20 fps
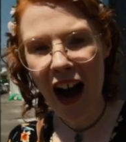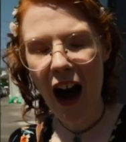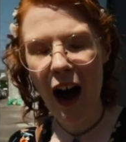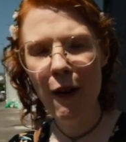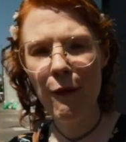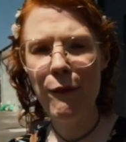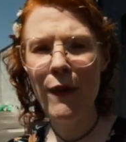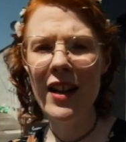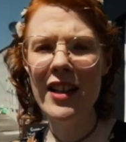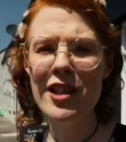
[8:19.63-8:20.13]
I
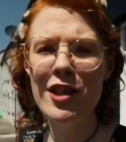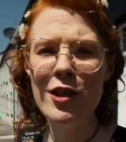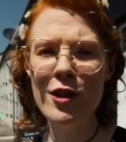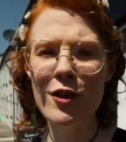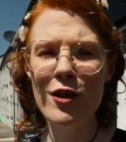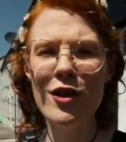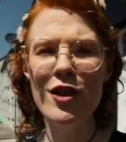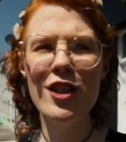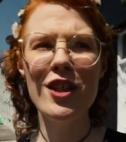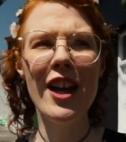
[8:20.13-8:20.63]
felt
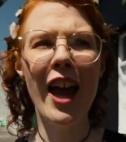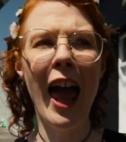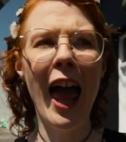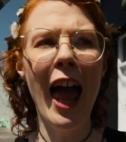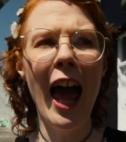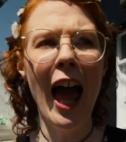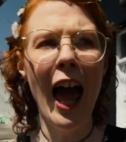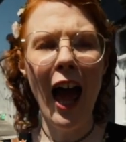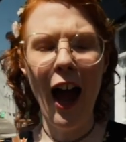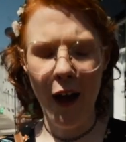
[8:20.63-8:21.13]
such,
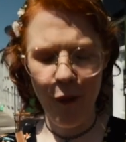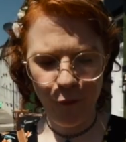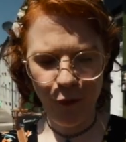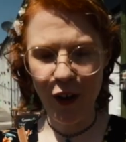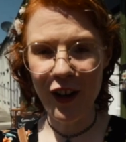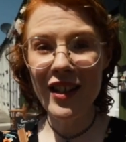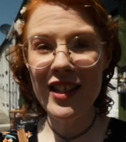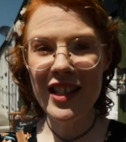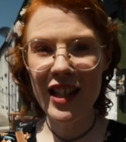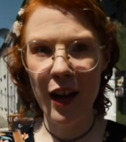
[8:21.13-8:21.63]

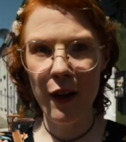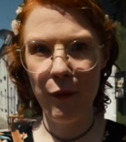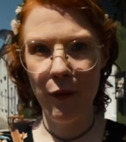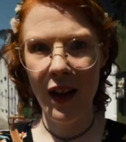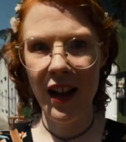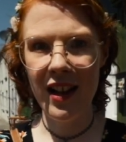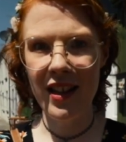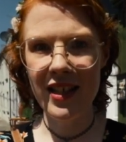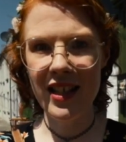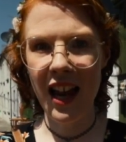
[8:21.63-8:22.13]
first I
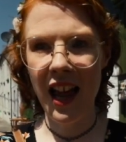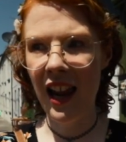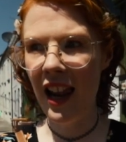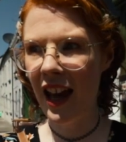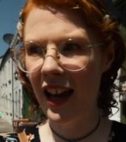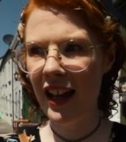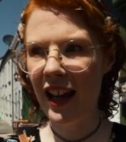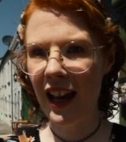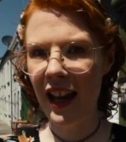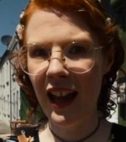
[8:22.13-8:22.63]
felt
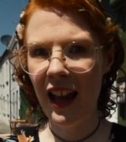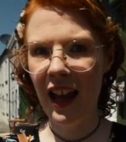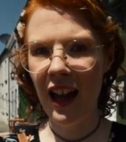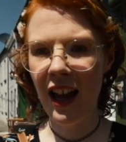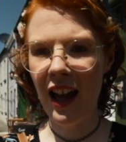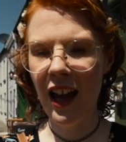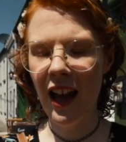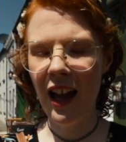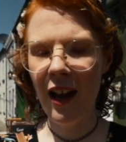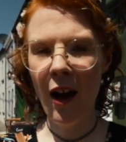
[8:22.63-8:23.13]
like
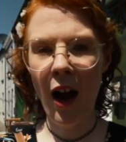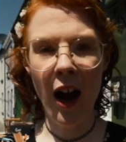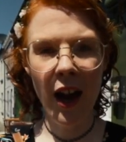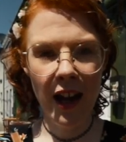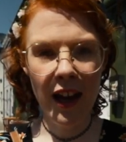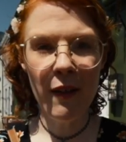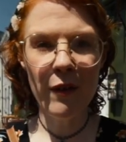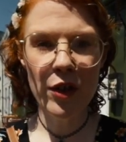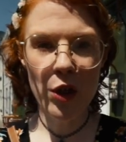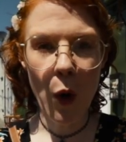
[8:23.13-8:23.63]
I
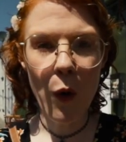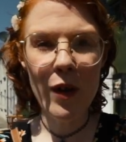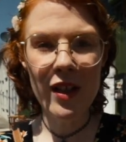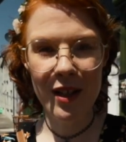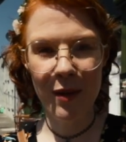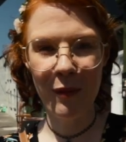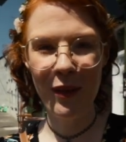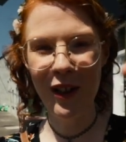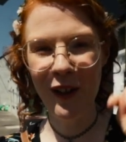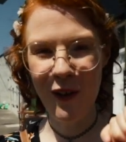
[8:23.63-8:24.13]
have told
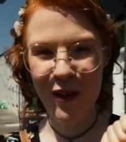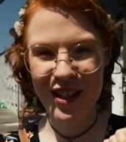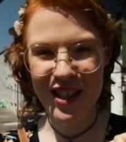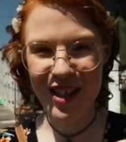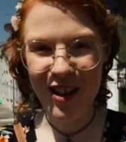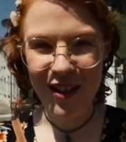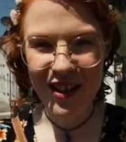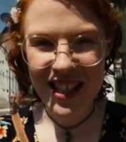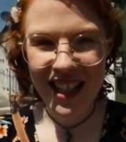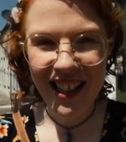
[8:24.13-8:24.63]
him we go to
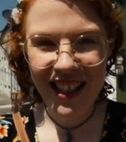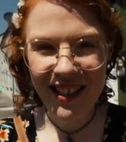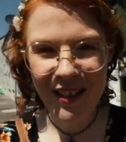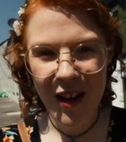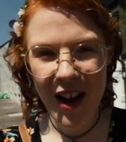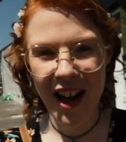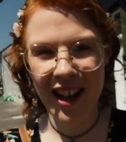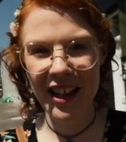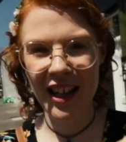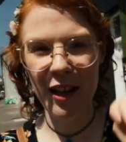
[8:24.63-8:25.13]
Salthill.
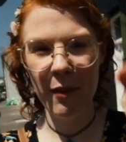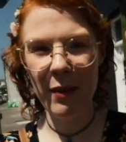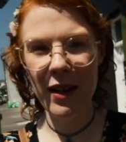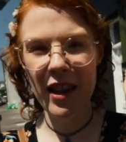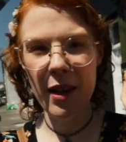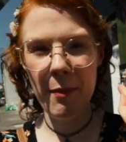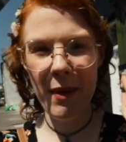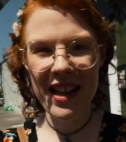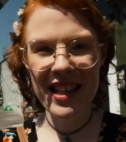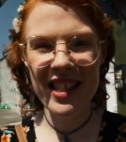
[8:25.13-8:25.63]
I think it'd be
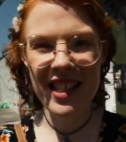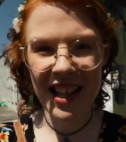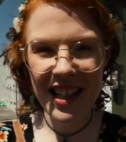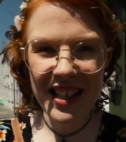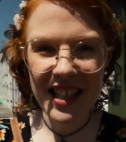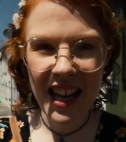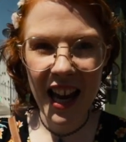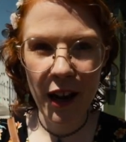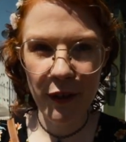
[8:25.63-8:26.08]
the best idea